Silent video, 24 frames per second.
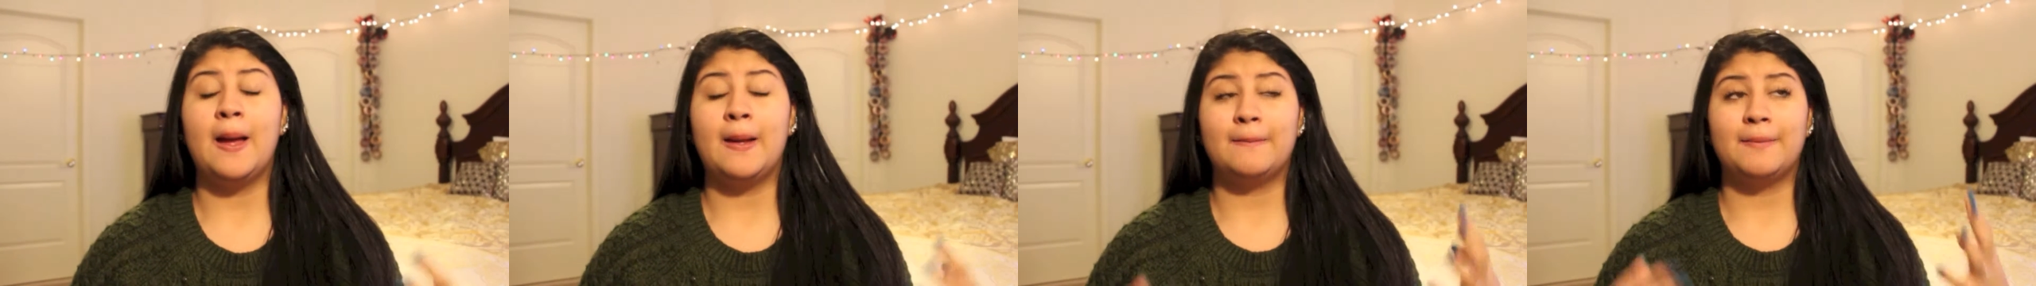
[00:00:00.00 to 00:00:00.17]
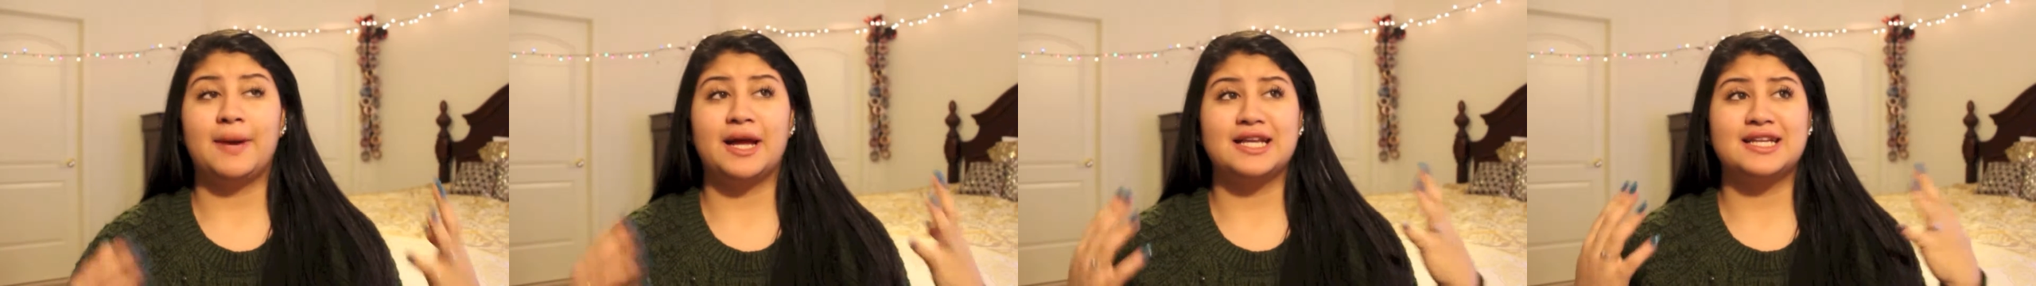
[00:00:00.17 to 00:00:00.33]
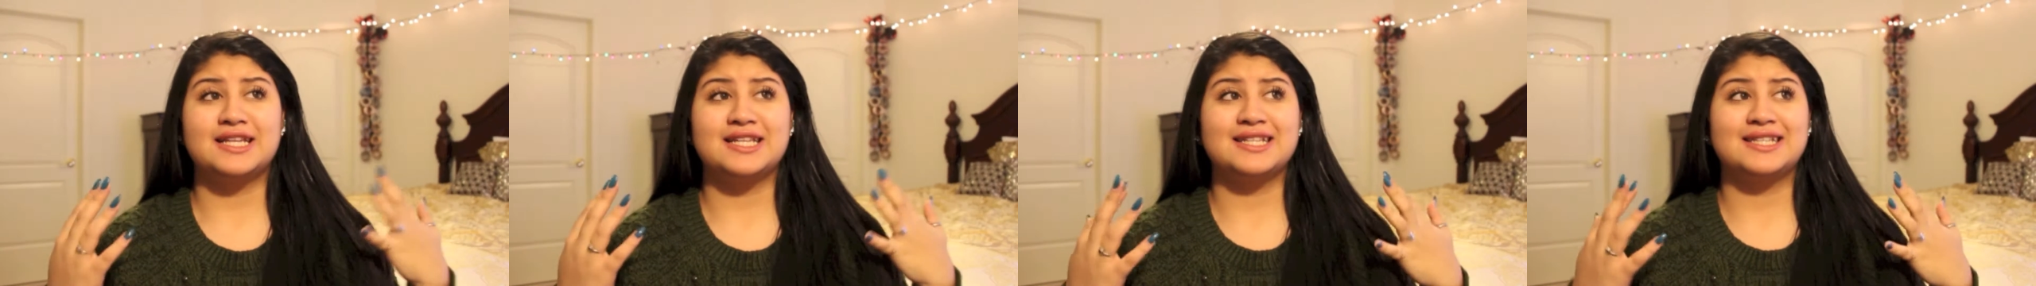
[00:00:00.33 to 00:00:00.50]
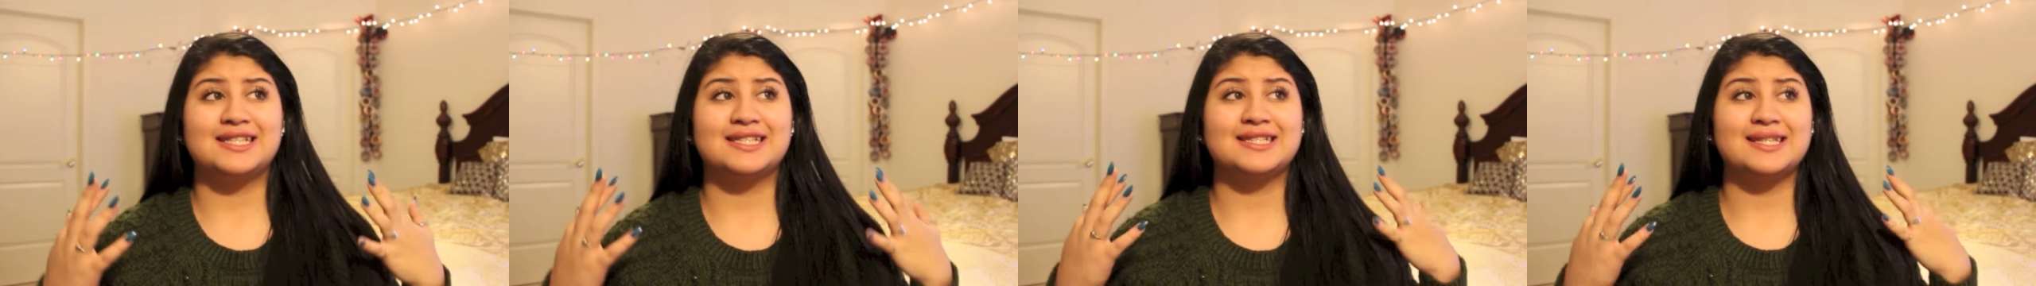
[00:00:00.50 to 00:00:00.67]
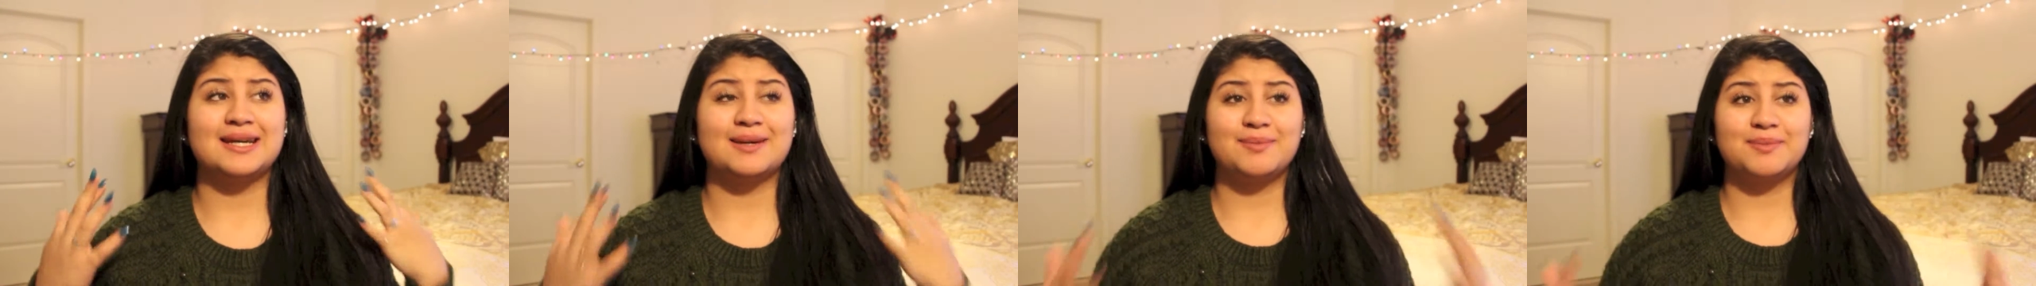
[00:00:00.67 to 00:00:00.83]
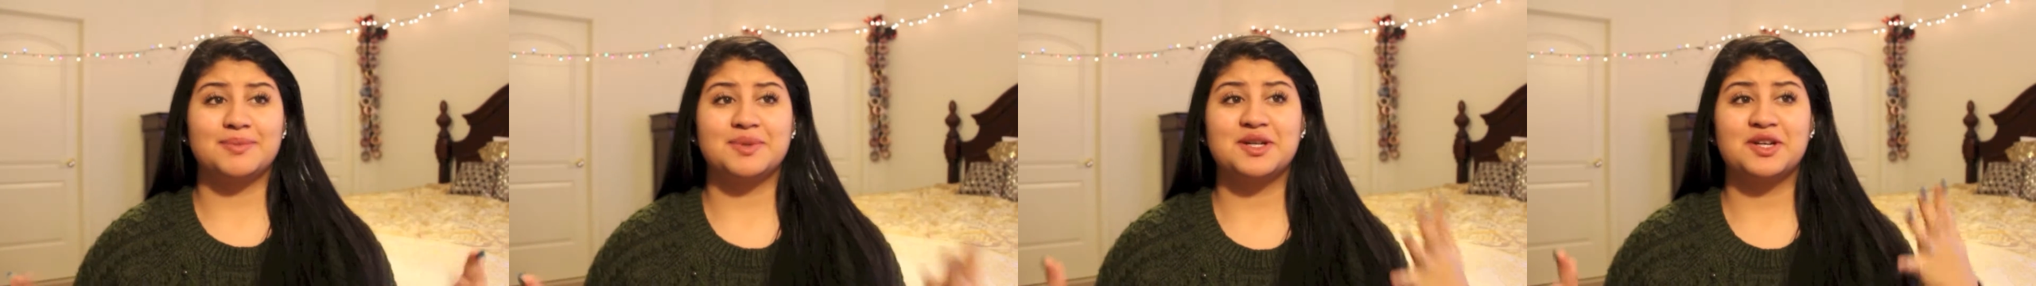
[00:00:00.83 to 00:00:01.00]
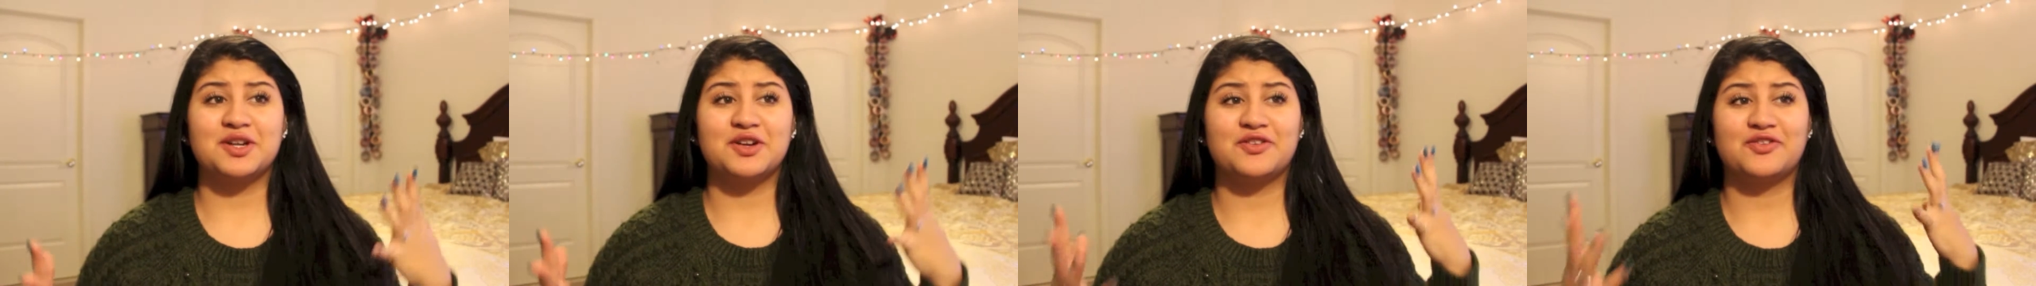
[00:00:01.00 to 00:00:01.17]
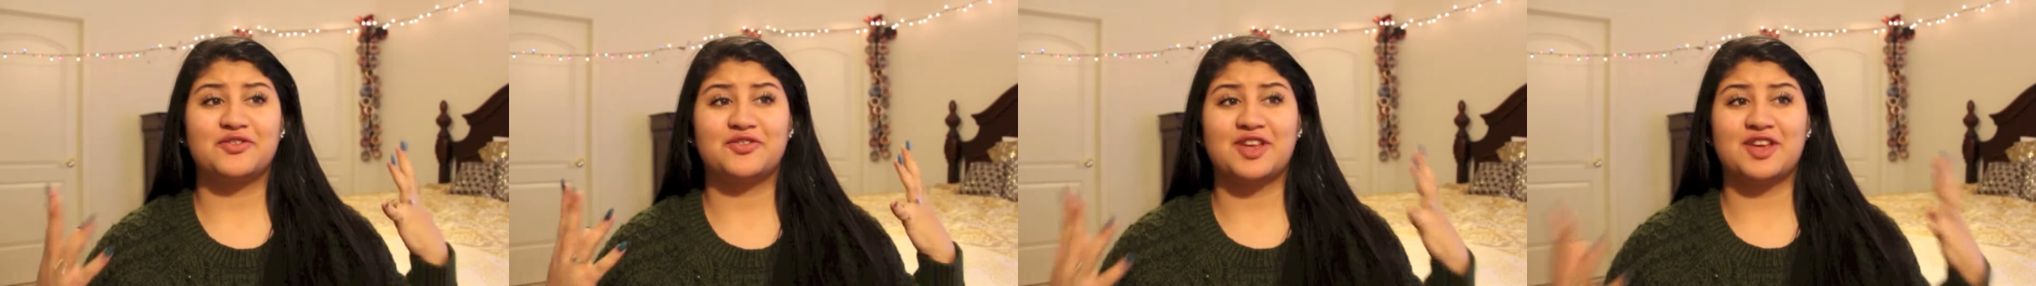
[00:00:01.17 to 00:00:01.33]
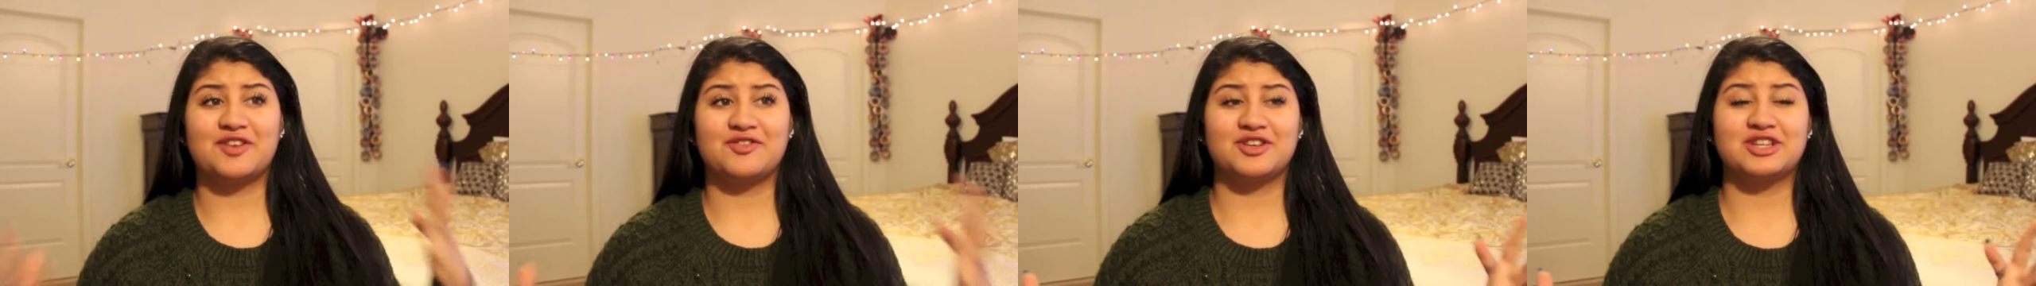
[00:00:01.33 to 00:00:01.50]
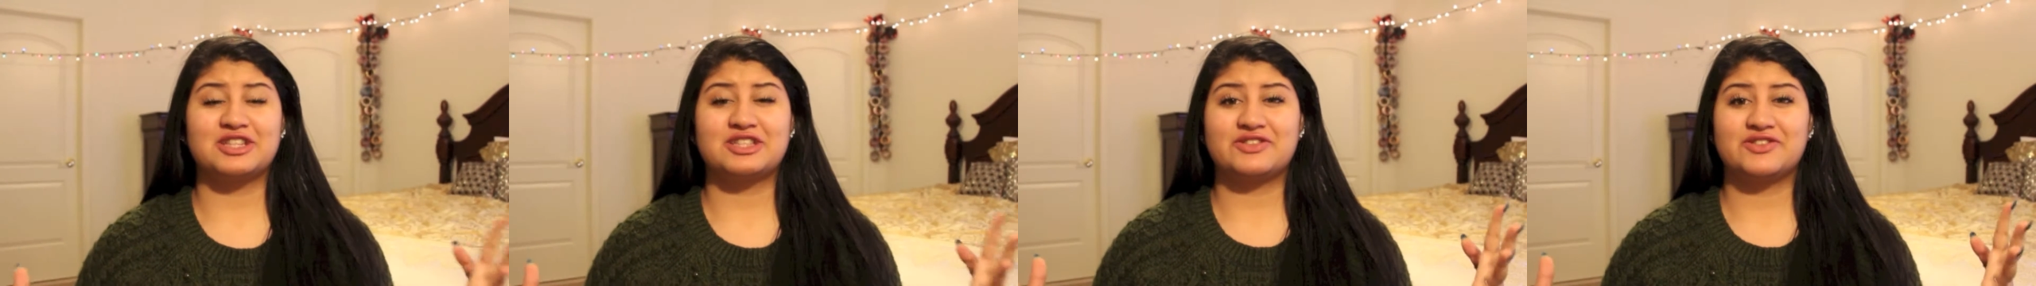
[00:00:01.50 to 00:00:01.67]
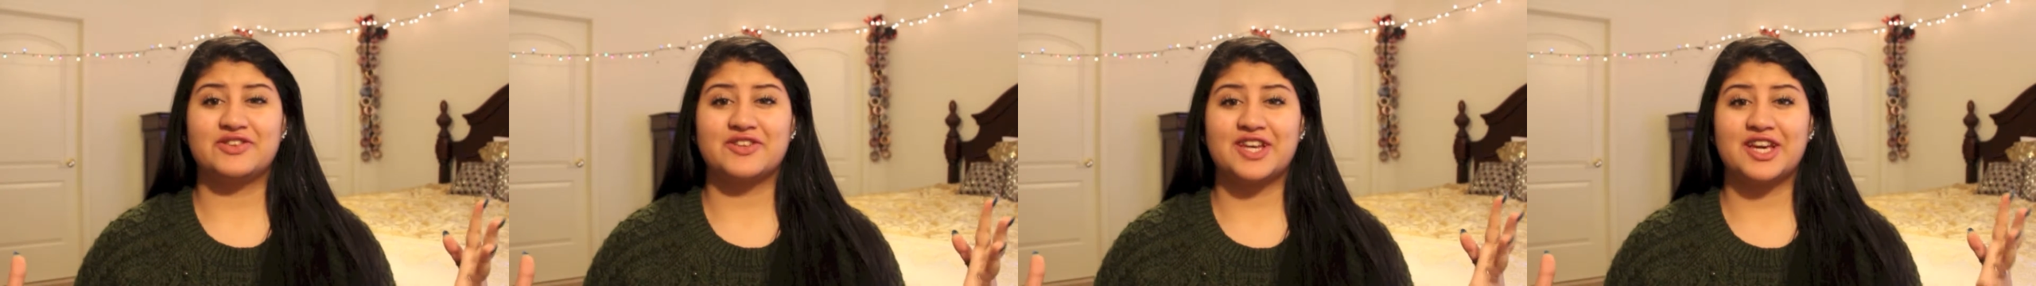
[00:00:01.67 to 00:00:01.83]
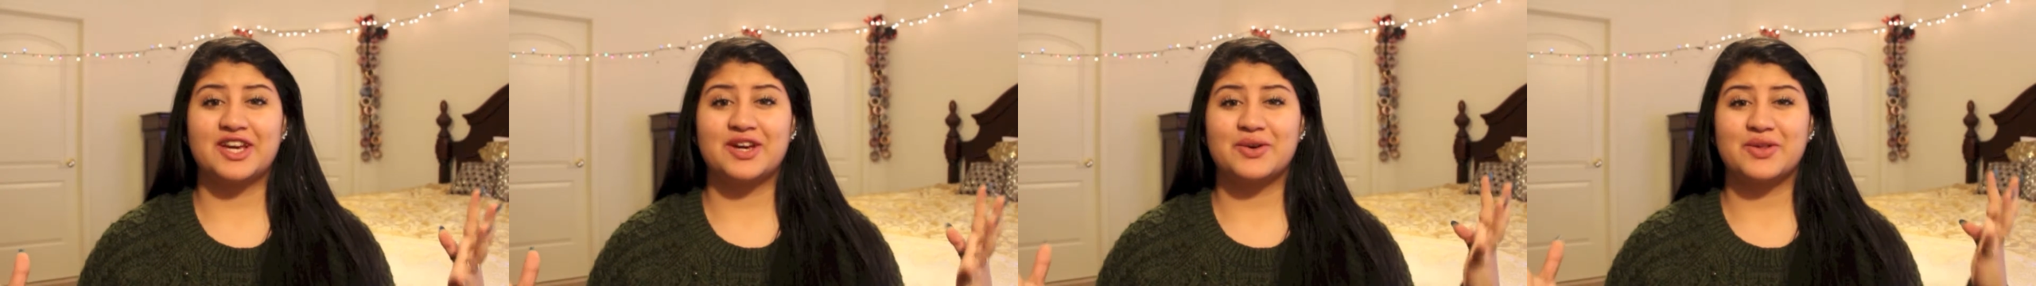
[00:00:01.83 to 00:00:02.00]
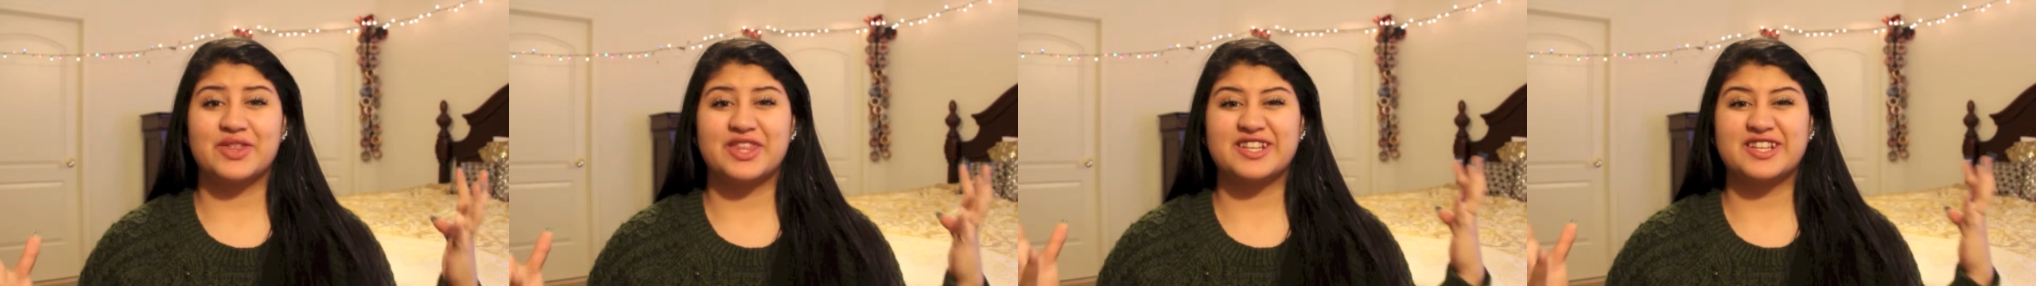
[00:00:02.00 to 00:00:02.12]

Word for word: my December favorites video.